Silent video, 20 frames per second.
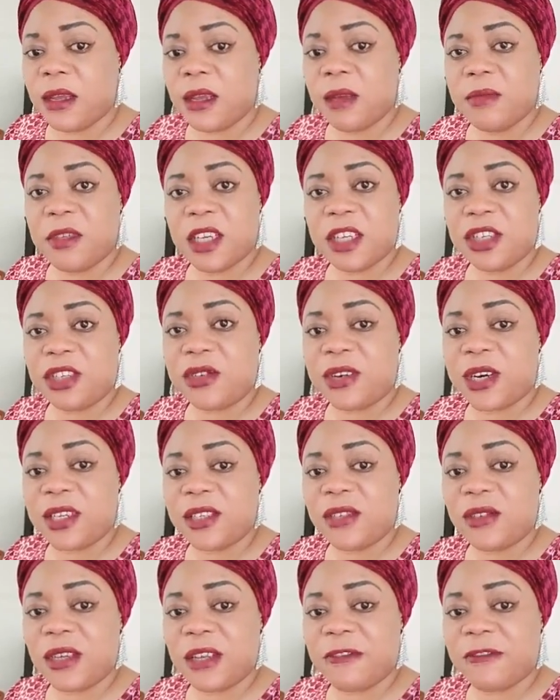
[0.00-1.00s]
Just trying
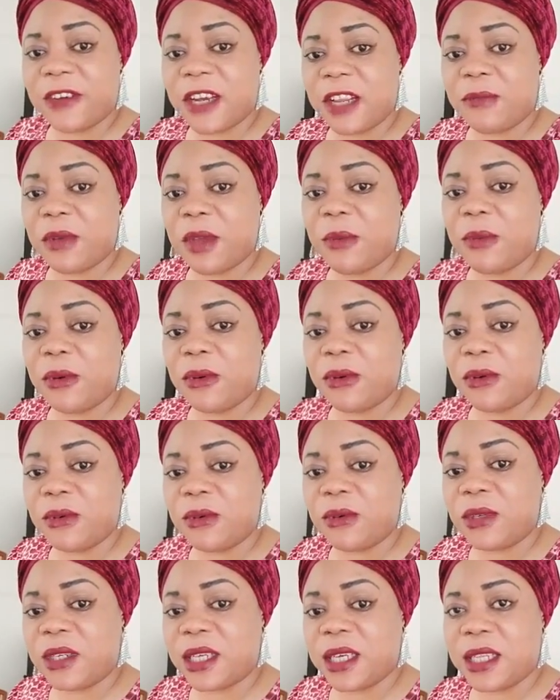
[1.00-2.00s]
to invite people,
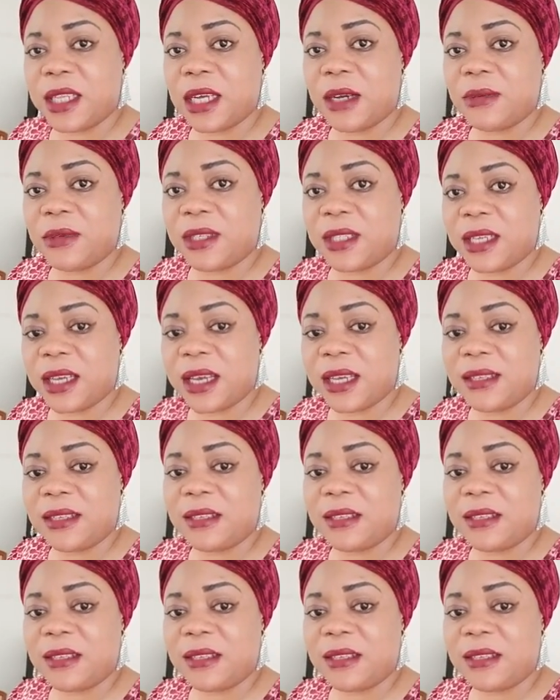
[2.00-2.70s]
then I'll start.